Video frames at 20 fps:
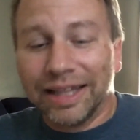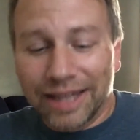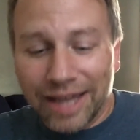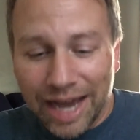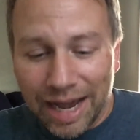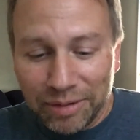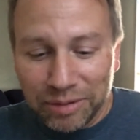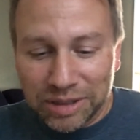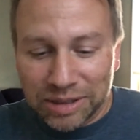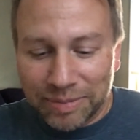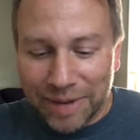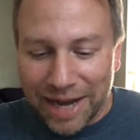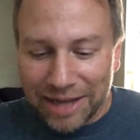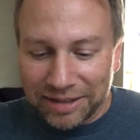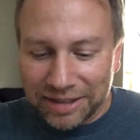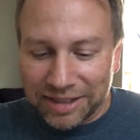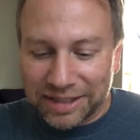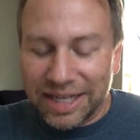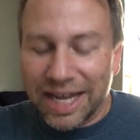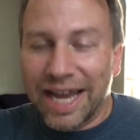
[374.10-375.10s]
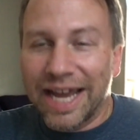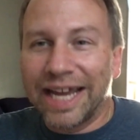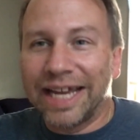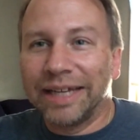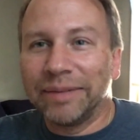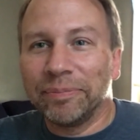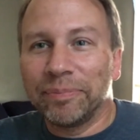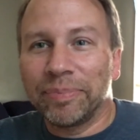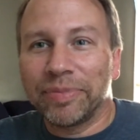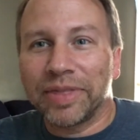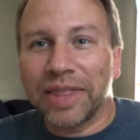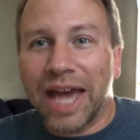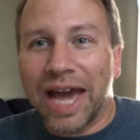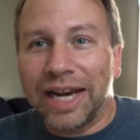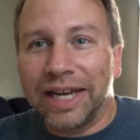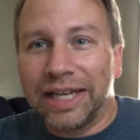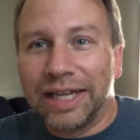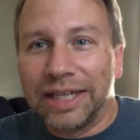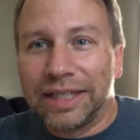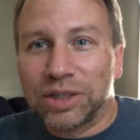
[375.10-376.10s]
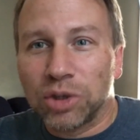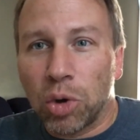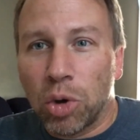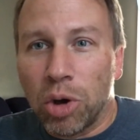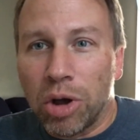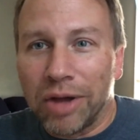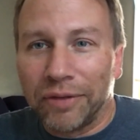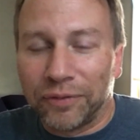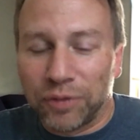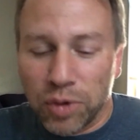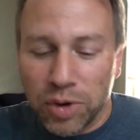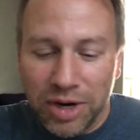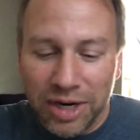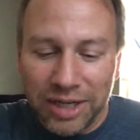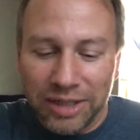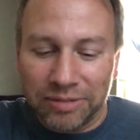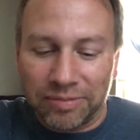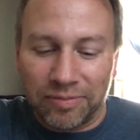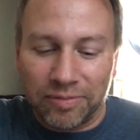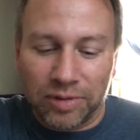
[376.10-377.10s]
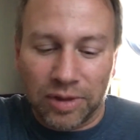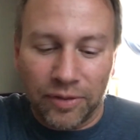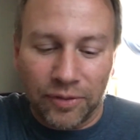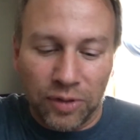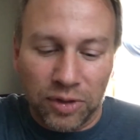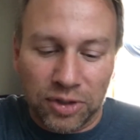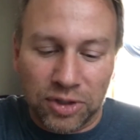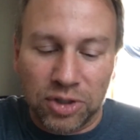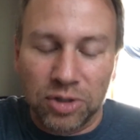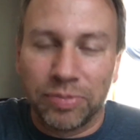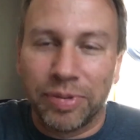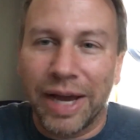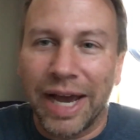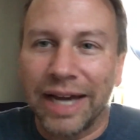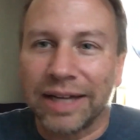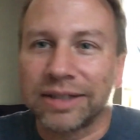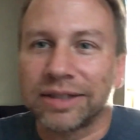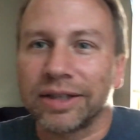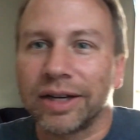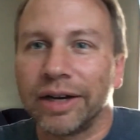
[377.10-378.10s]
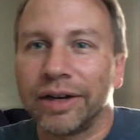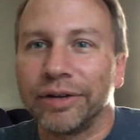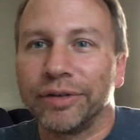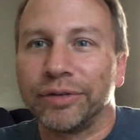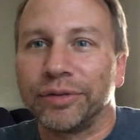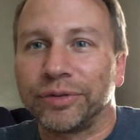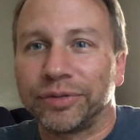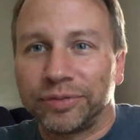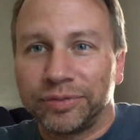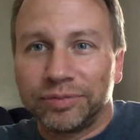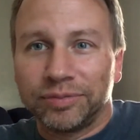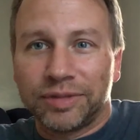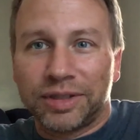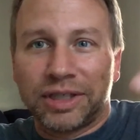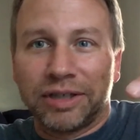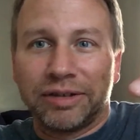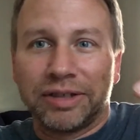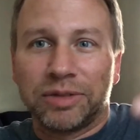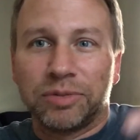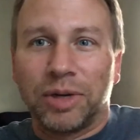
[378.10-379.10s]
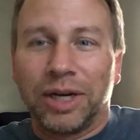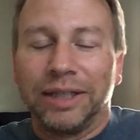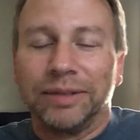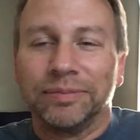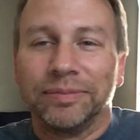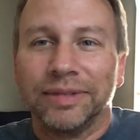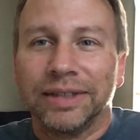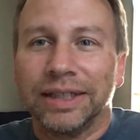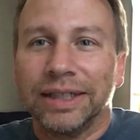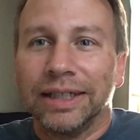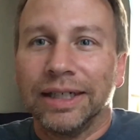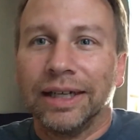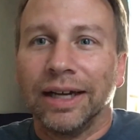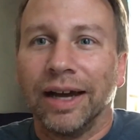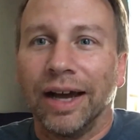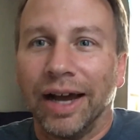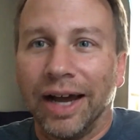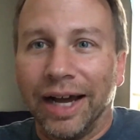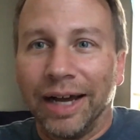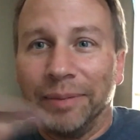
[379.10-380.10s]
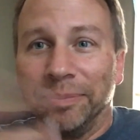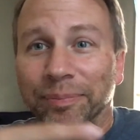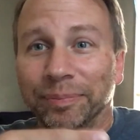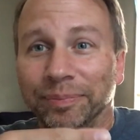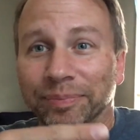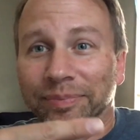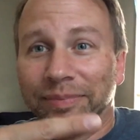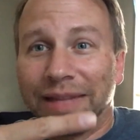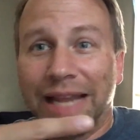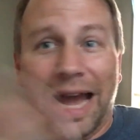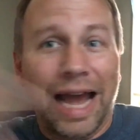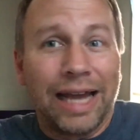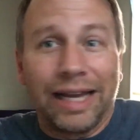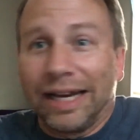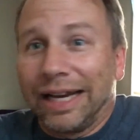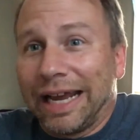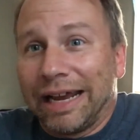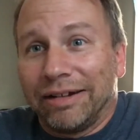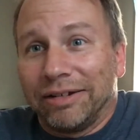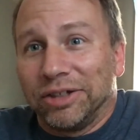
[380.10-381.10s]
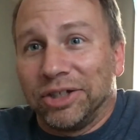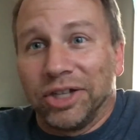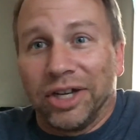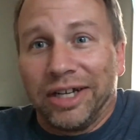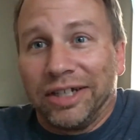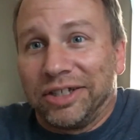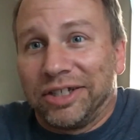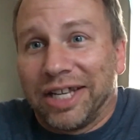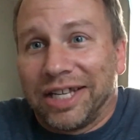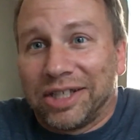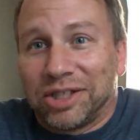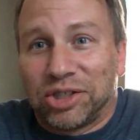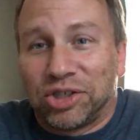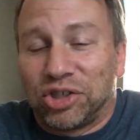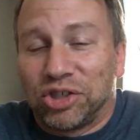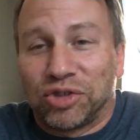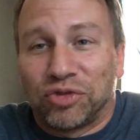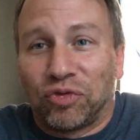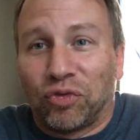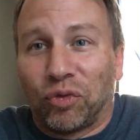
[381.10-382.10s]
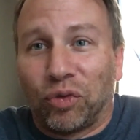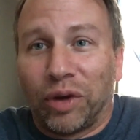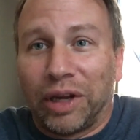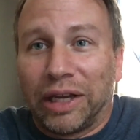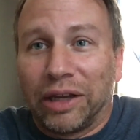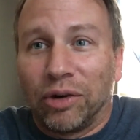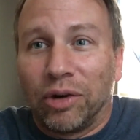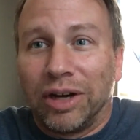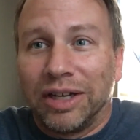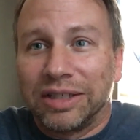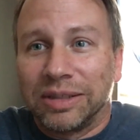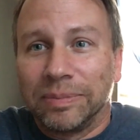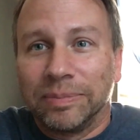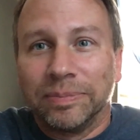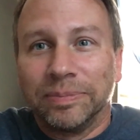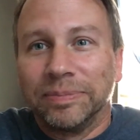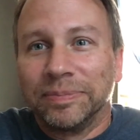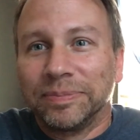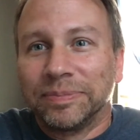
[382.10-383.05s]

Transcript: I was about to say that is all for the first two packs of Series 1. Um, I got Aaron Judge. That's just freaking awesome.